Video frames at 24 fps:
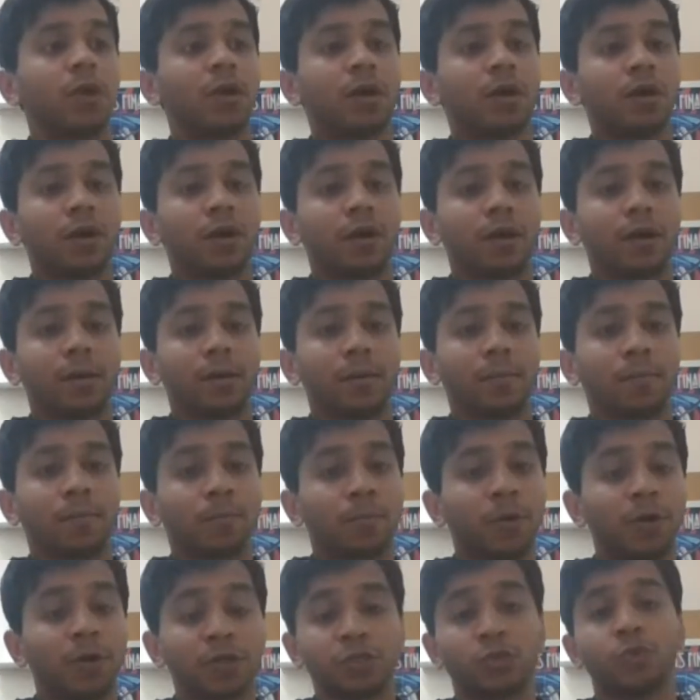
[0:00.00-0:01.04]
uh,
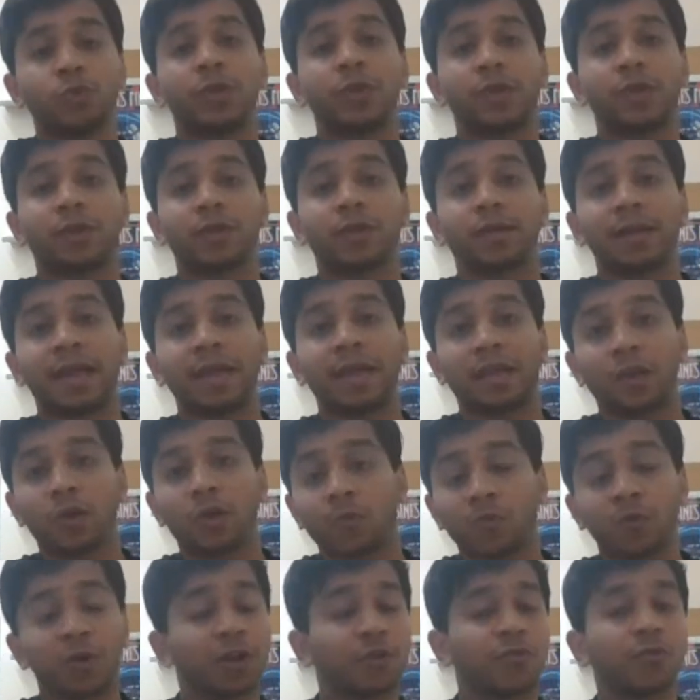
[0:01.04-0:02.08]
pursuing like you
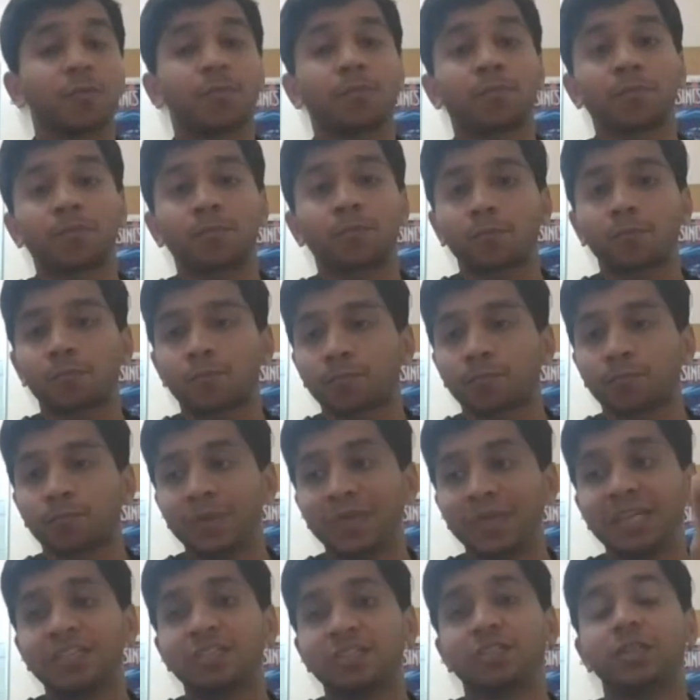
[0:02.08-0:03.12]
know whatever
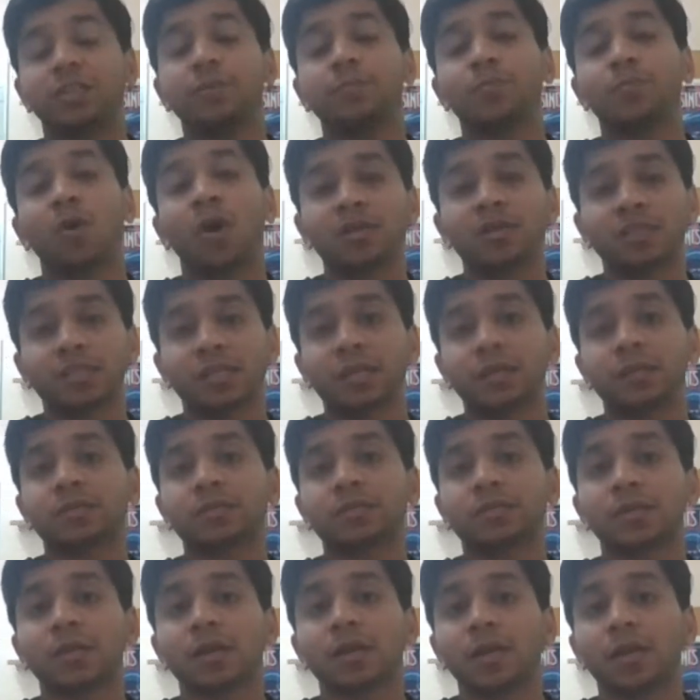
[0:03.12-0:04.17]
phd
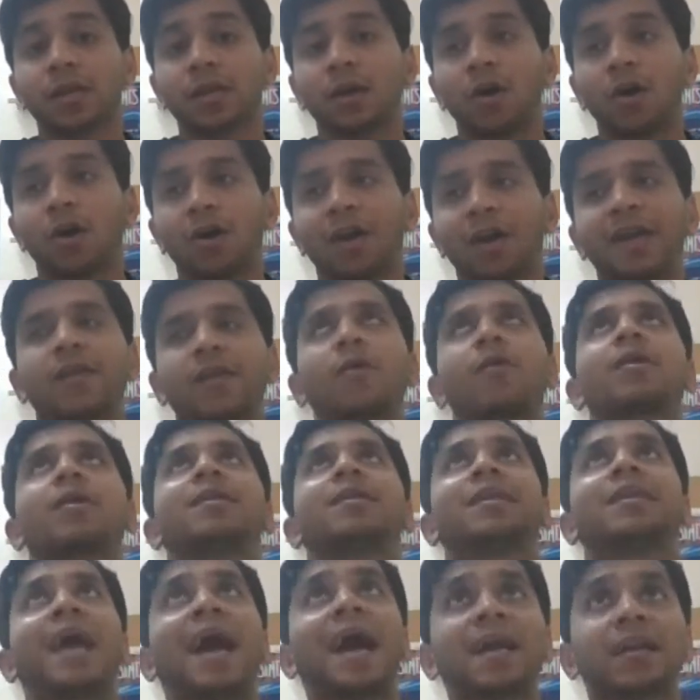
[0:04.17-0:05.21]
projects or like
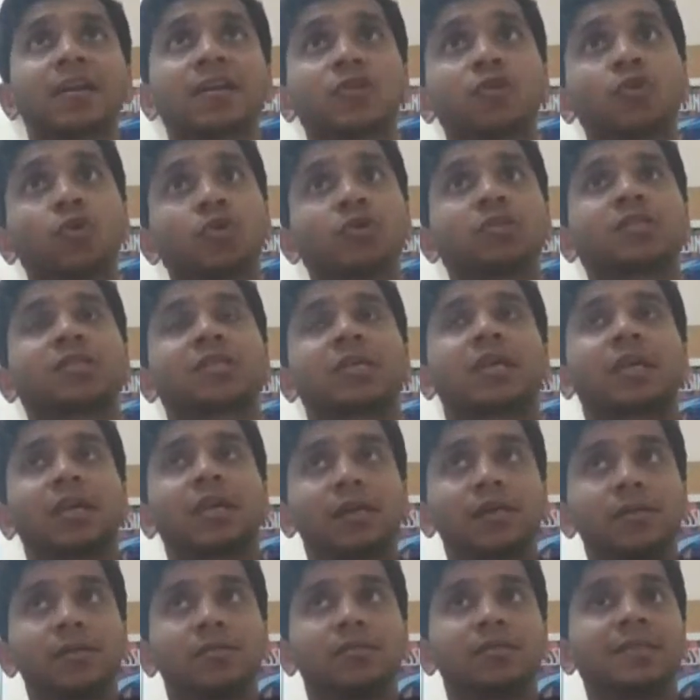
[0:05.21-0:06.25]
that those
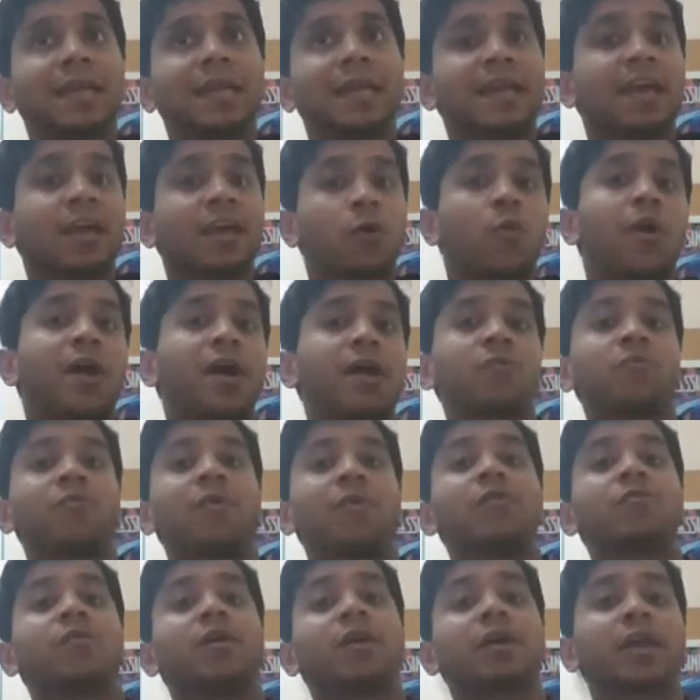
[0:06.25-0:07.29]
skills that i acquired
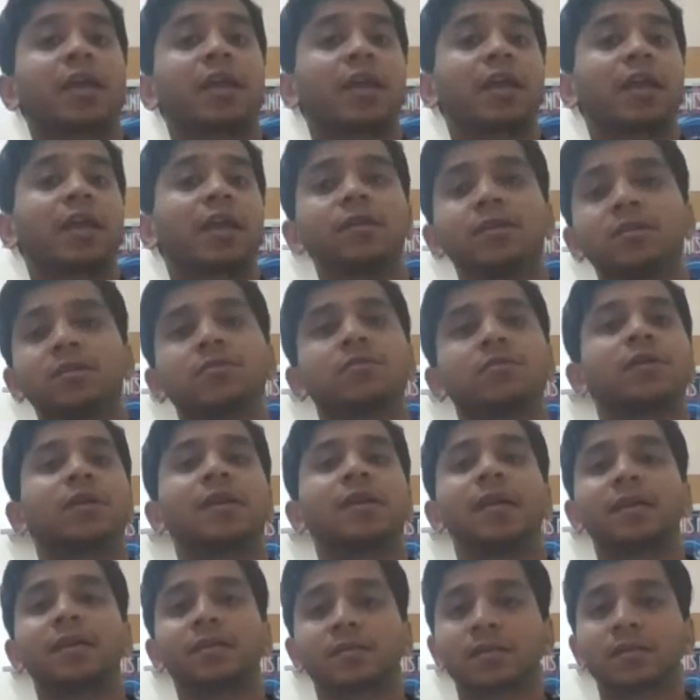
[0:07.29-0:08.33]
while working in industry
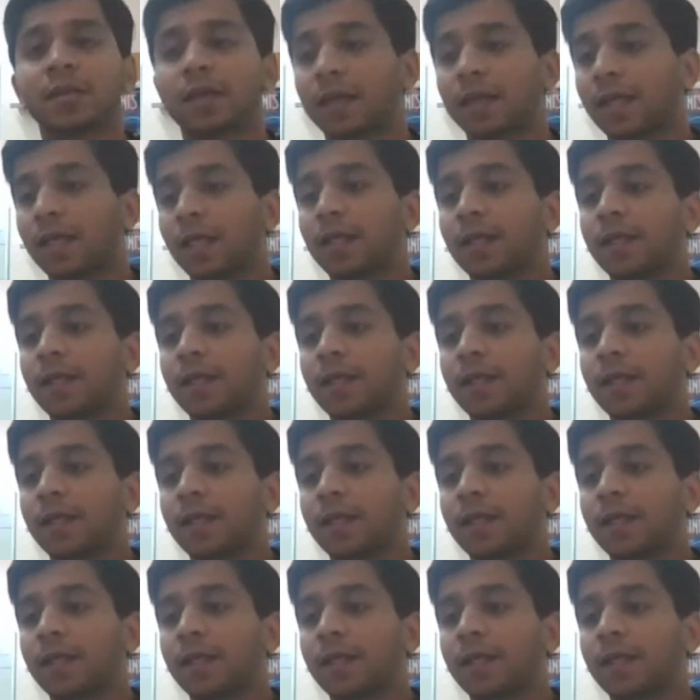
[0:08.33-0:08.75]
let us say